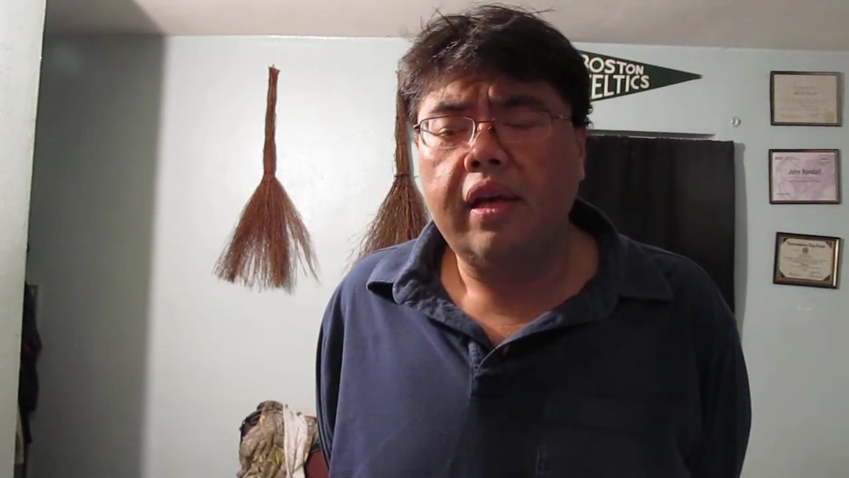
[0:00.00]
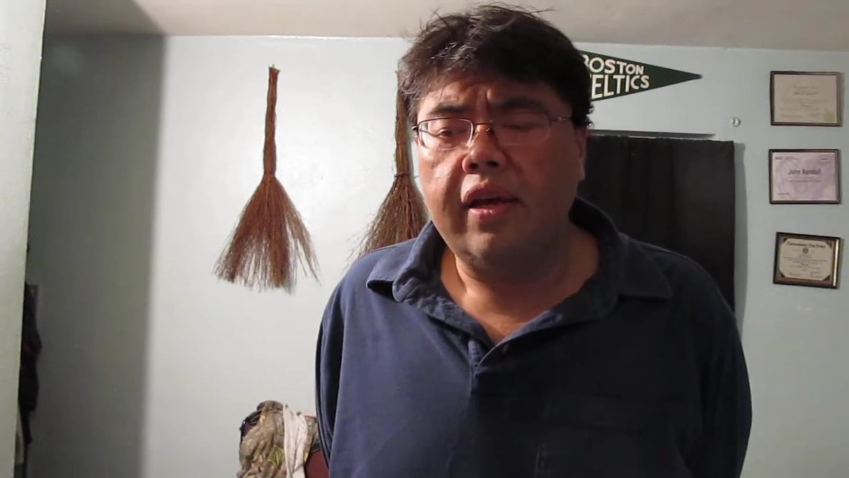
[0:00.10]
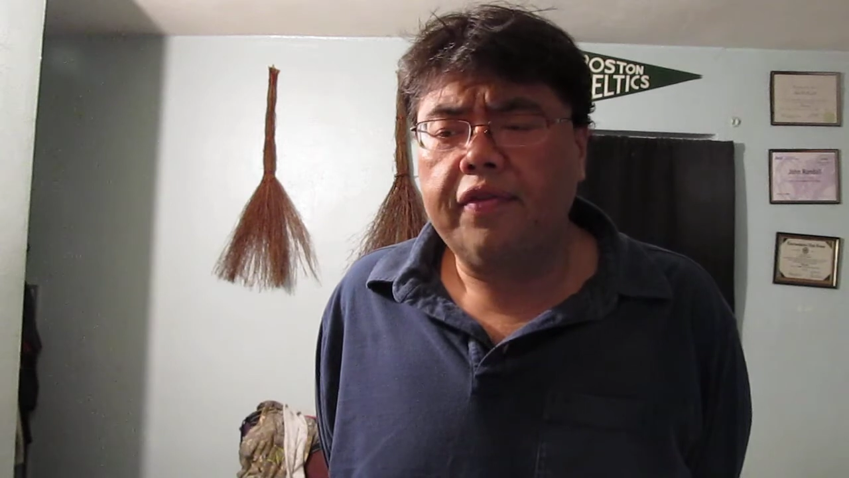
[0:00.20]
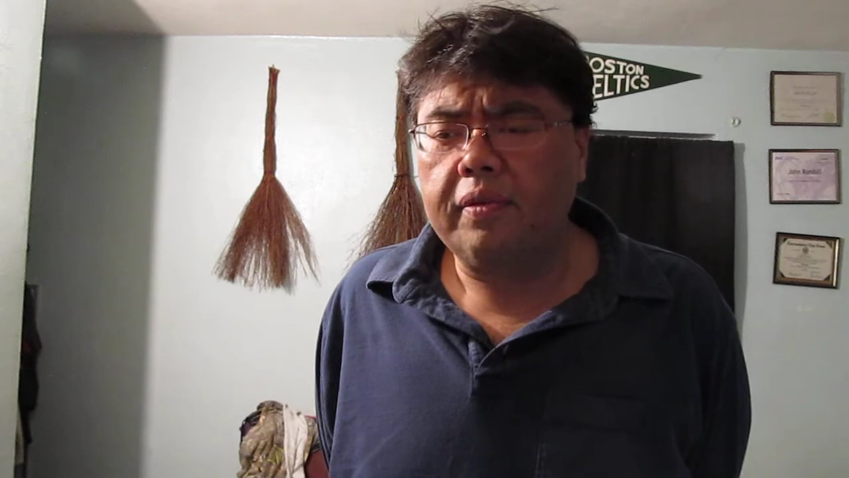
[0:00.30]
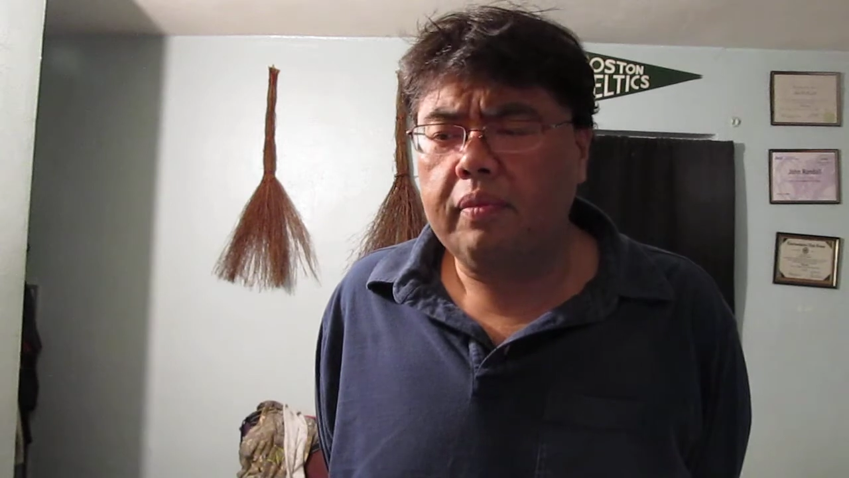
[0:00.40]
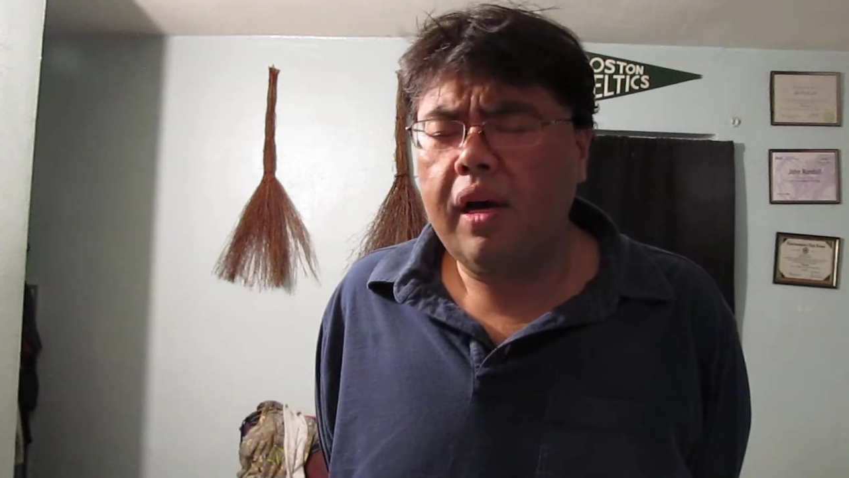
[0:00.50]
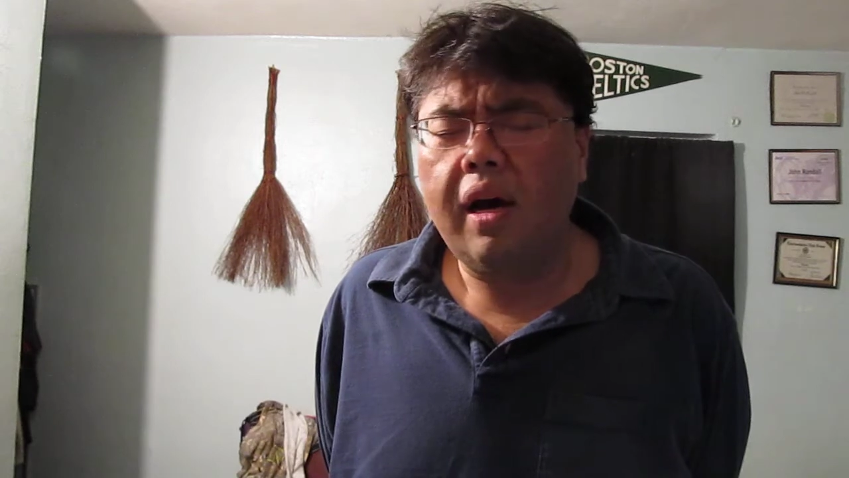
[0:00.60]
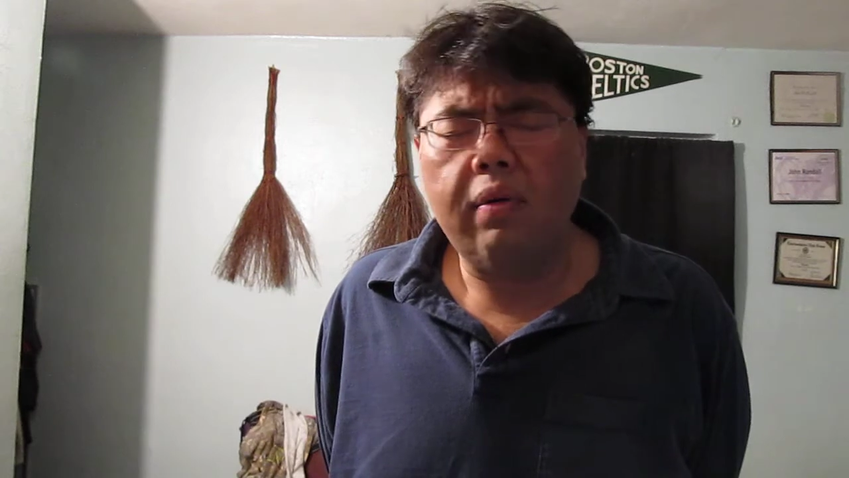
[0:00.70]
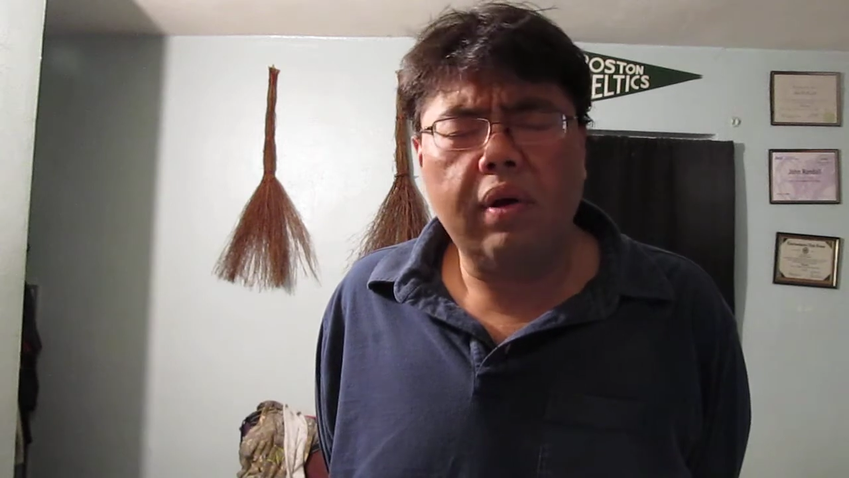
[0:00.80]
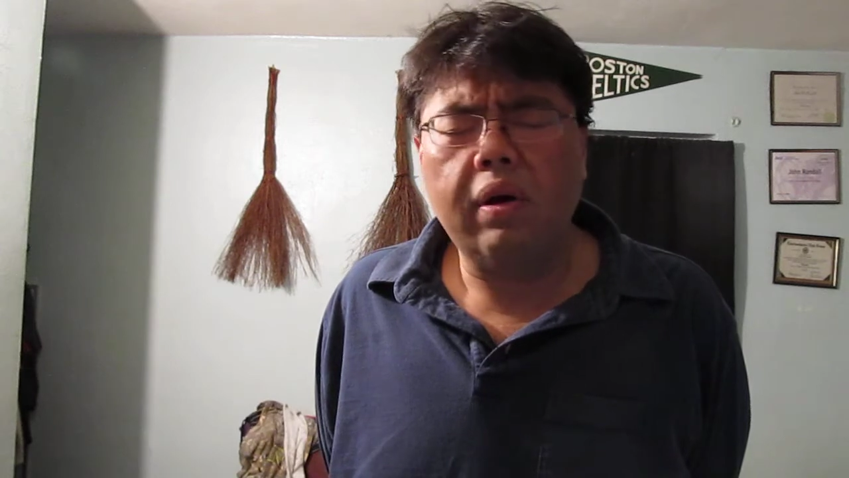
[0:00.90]
if
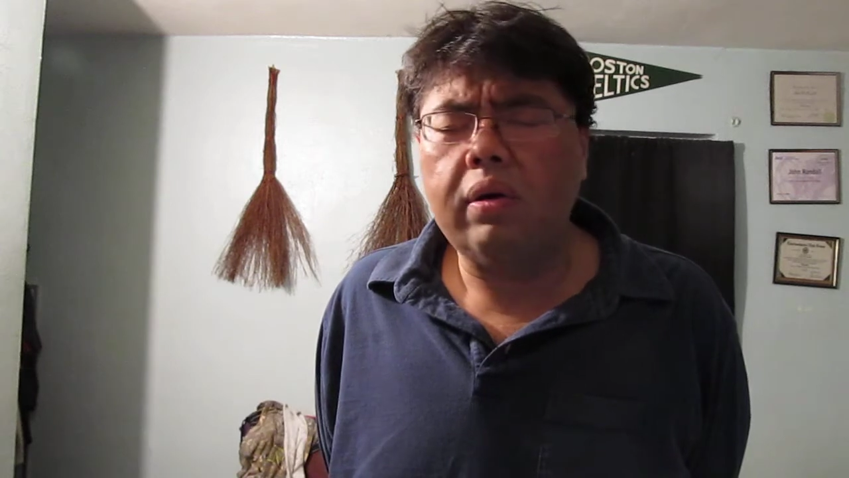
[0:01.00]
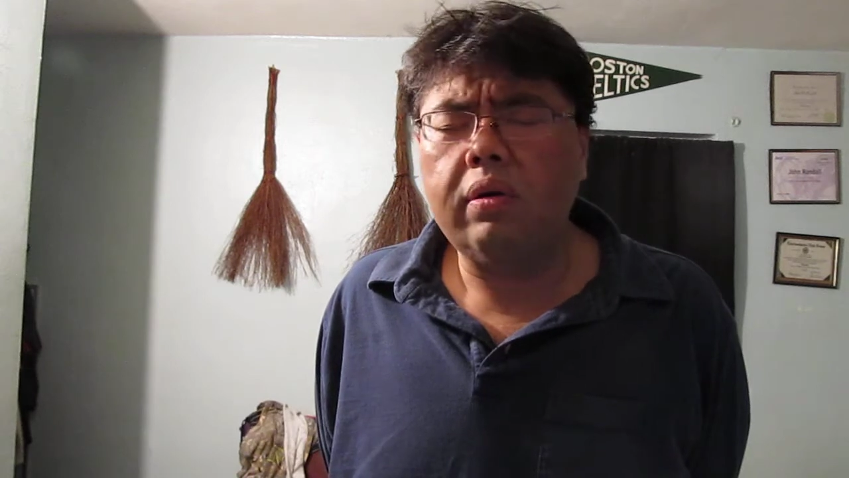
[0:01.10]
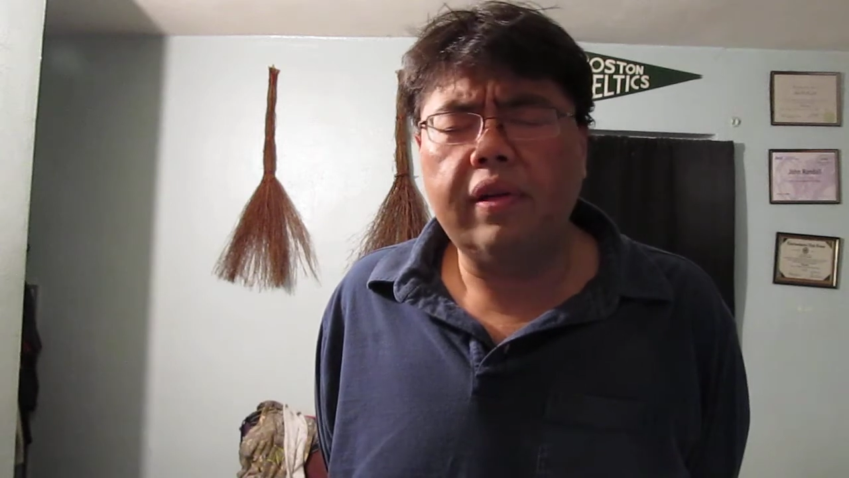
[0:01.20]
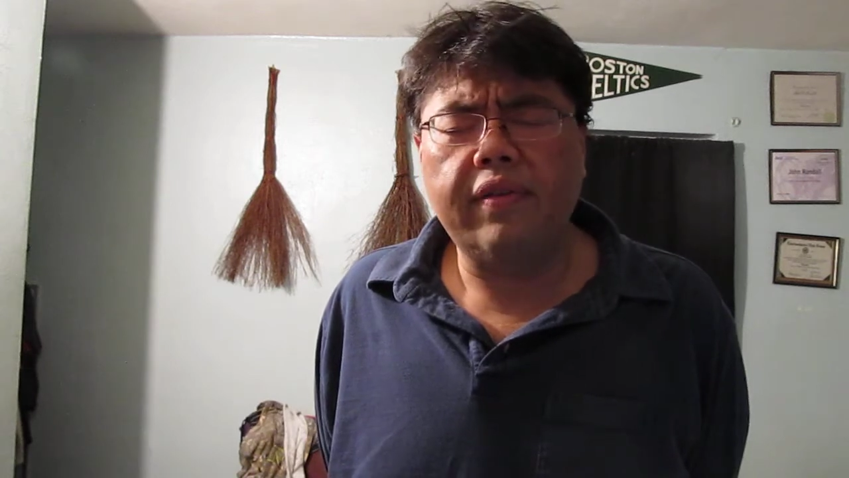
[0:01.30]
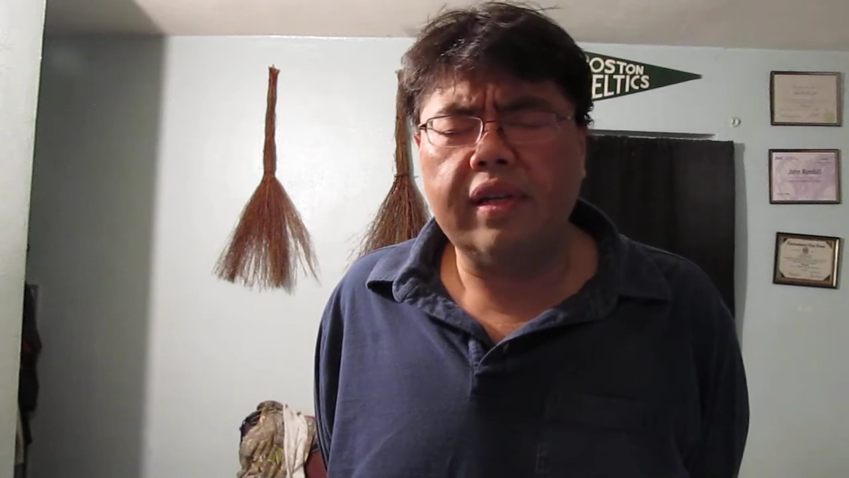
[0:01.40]
tomorrow never